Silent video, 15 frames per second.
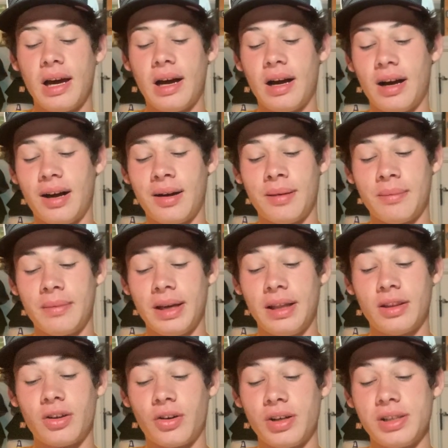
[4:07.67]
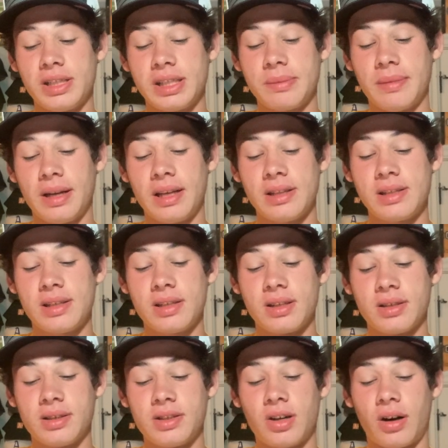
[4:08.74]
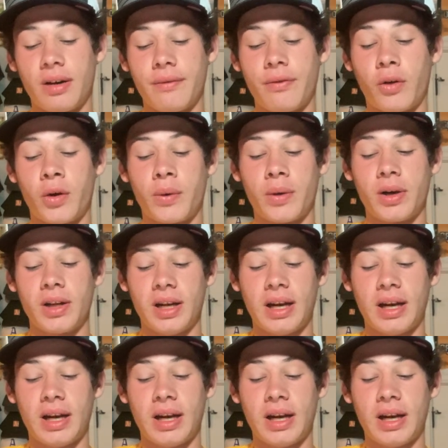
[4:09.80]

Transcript: um, in 36 minutes starting forward,